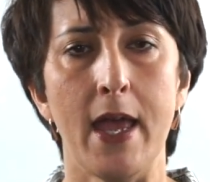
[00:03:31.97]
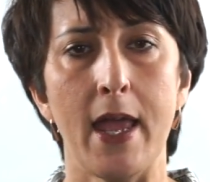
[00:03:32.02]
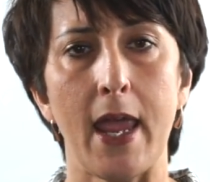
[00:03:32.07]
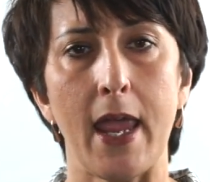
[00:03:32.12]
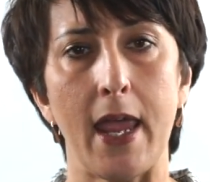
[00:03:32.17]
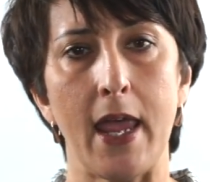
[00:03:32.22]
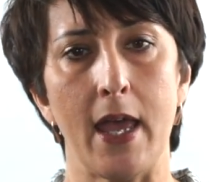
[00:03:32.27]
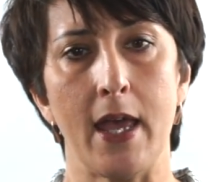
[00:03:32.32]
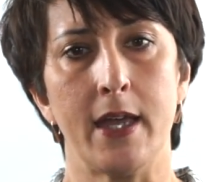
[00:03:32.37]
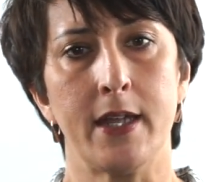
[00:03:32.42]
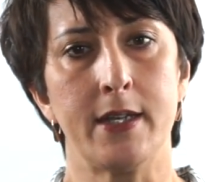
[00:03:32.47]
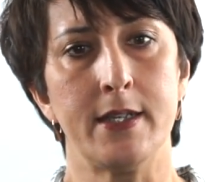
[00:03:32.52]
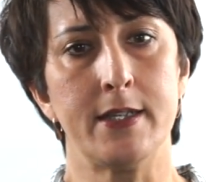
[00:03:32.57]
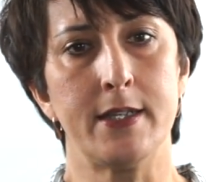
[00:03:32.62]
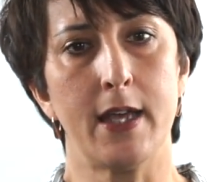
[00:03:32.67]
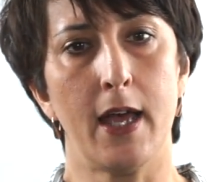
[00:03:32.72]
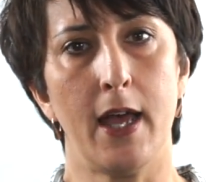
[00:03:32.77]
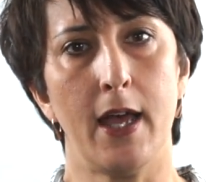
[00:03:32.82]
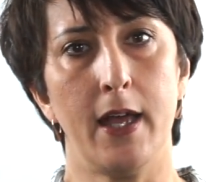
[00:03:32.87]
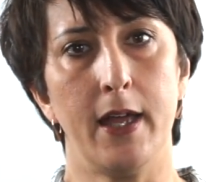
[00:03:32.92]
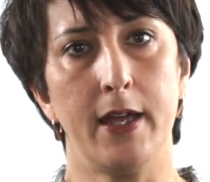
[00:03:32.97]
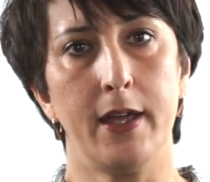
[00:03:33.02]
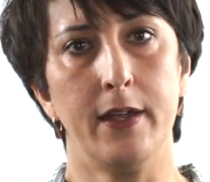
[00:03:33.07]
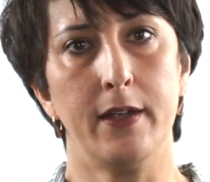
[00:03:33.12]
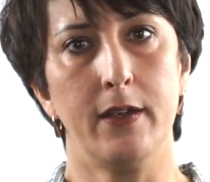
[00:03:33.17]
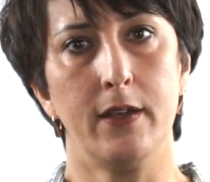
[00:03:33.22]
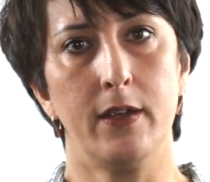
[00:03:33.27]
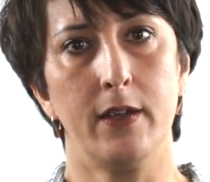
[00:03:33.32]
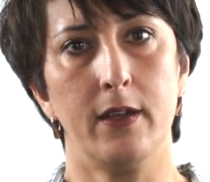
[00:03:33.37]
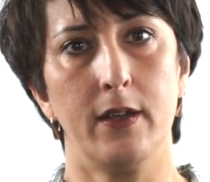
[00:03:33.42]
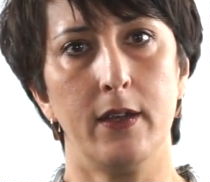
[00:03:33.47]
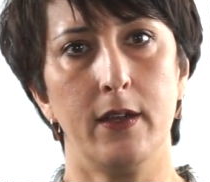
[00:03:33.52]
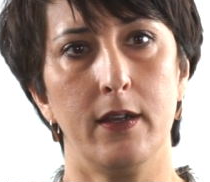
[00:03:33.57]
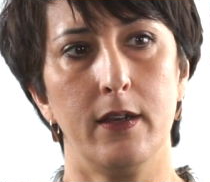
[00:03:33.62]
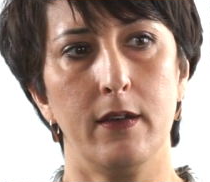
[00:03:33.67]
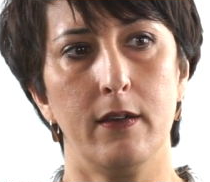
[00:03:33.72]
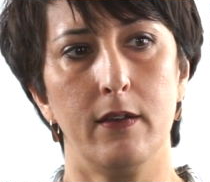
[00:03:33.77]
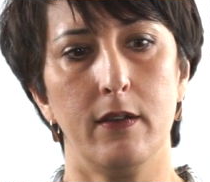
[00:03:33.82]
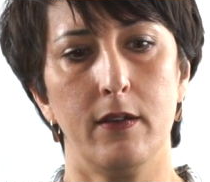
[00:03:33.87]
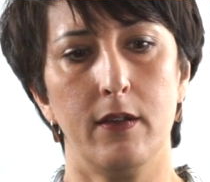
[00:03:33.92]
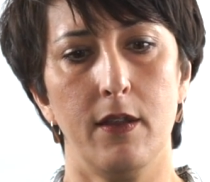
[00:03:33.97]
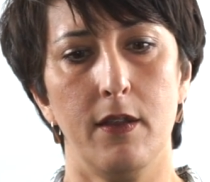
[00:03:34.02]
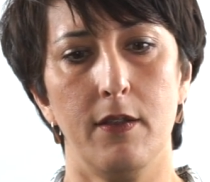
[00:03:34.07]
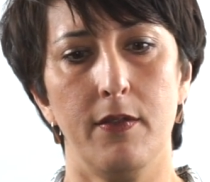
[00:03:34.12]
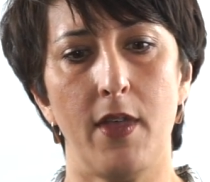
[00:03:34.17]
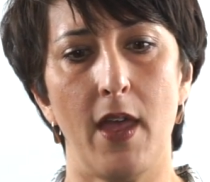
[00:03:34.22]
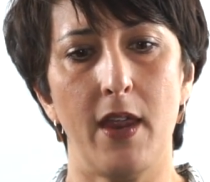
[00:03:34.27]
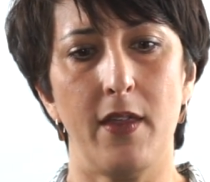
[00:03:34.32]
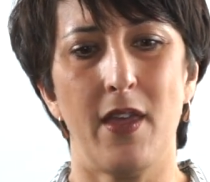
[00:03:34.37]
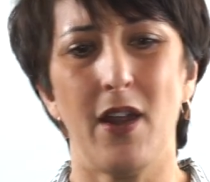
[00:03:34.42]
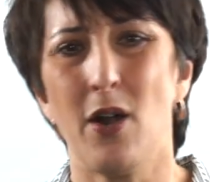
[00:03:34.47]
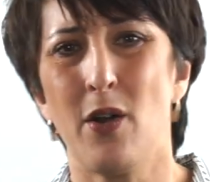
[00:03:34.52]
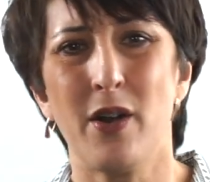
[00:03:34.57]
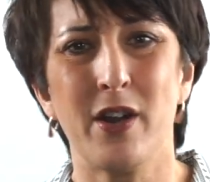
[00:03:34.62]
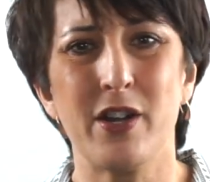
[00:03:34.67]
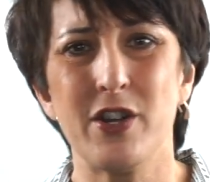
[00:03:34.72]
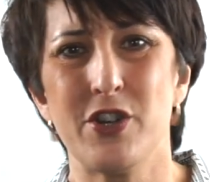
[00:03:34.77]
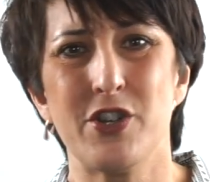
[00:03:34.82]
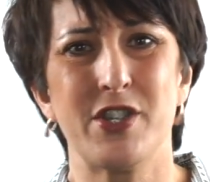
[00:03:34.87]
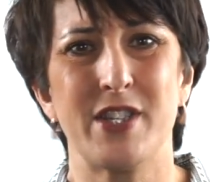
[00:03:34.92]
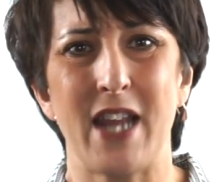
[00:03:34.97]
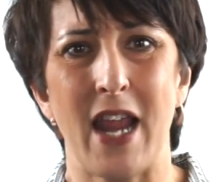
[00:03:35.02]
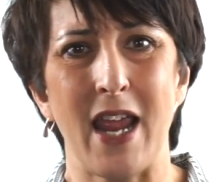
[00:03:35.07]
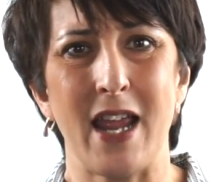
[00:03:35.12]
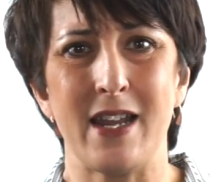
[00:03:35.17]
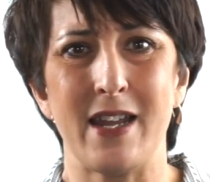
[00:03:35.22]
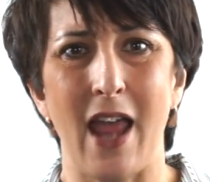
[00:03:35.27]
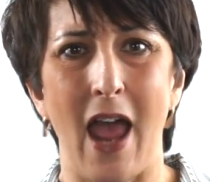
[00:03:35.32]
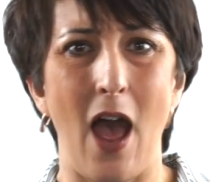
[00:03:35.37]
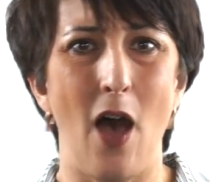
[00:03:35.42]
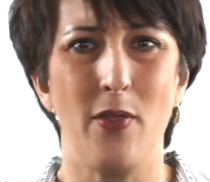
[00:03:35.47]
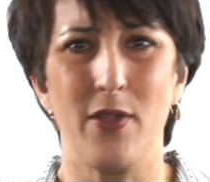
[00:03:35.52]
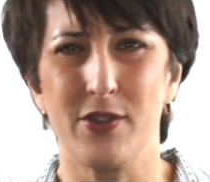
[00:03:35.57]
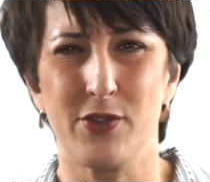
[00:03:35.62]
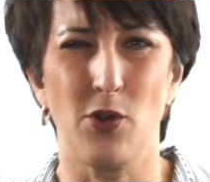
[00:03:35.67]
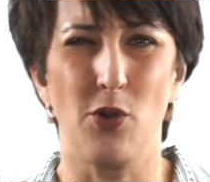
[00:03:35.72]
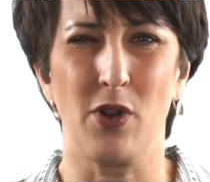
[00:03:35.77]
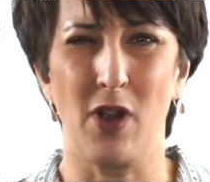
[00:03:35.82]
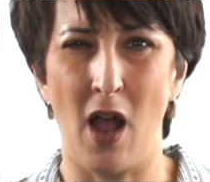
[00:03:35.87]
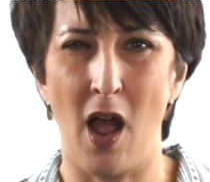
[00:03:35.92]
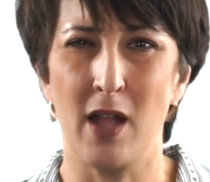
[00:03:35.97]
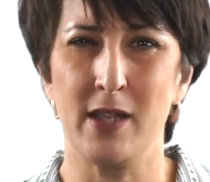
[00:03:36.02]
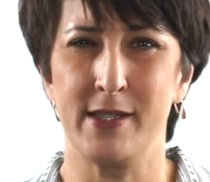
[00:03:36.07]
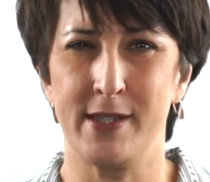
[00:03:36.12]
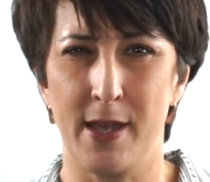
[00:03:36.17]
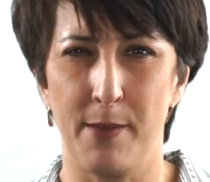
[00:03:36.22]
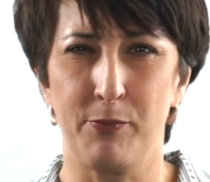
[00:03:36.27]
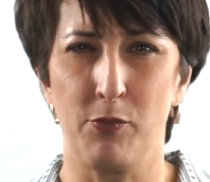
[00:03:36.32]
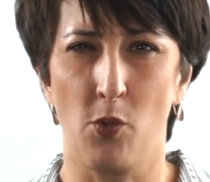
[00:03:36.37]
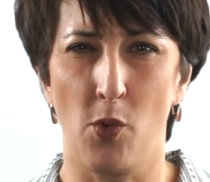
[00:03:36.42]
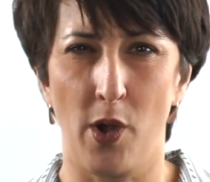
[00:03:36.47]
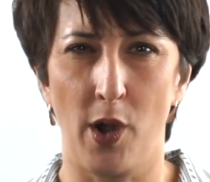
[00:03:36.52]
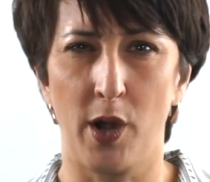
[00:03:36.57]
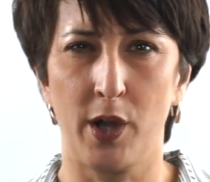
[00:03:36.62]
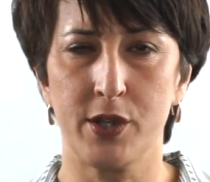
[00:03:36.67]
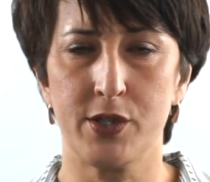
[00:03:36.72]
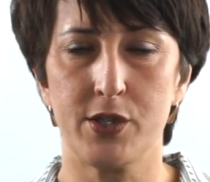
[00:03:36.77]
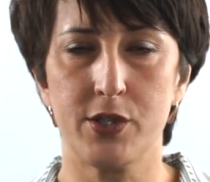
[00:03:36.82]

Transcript: And uh, they, they don't understand how this whole concept works.